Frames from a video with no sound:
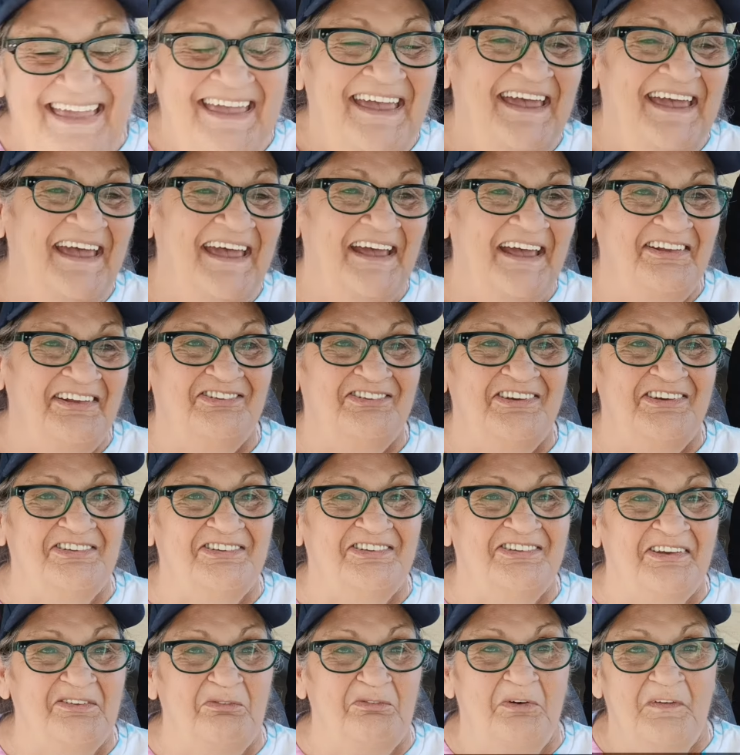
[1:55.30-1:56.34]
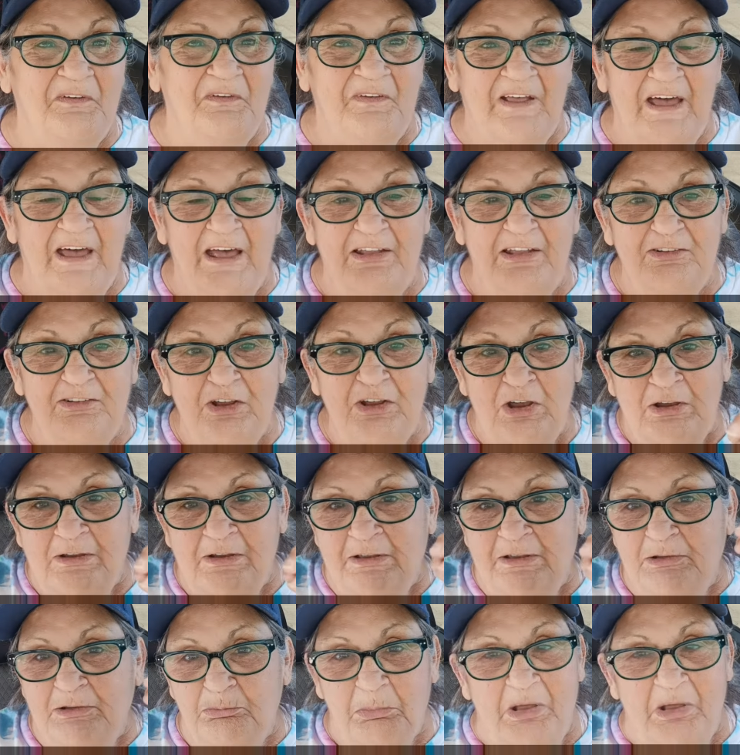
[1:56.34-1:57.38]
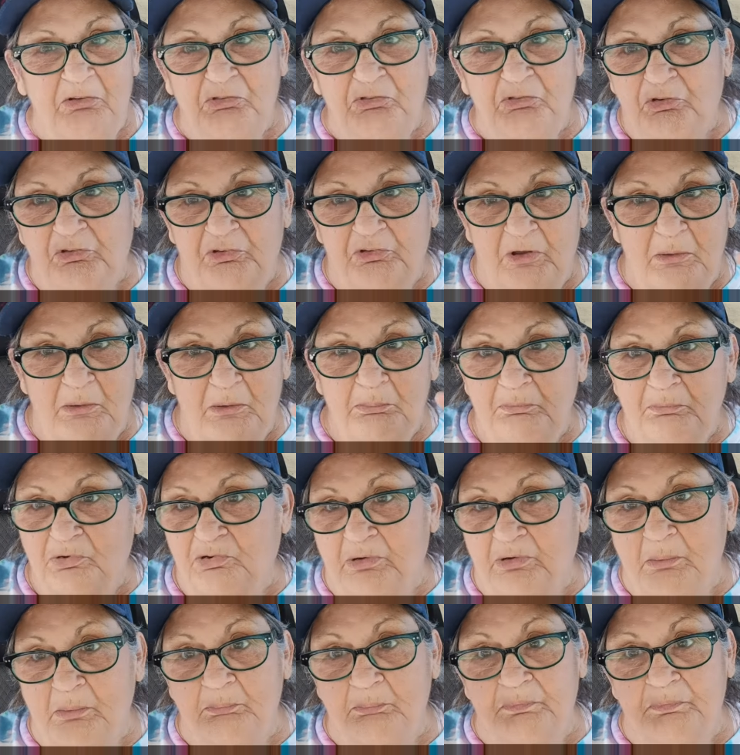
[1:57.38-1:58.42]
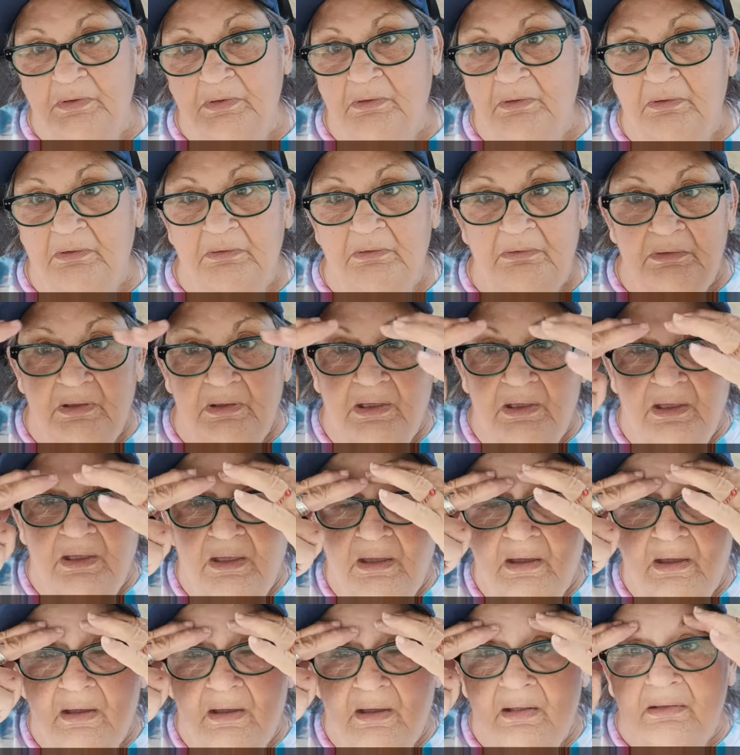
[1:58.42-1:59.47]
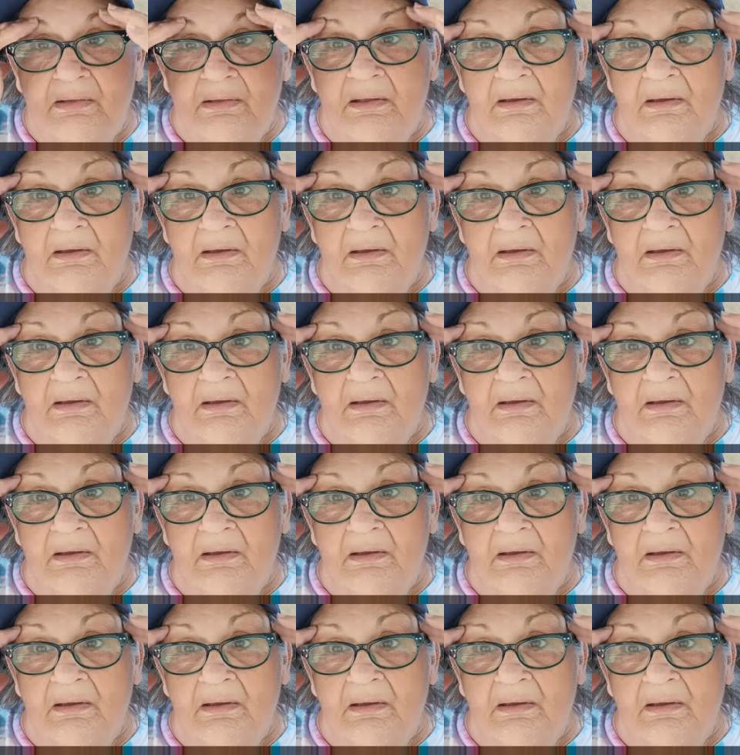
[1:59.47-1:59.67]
And she said, well, that messes up something, and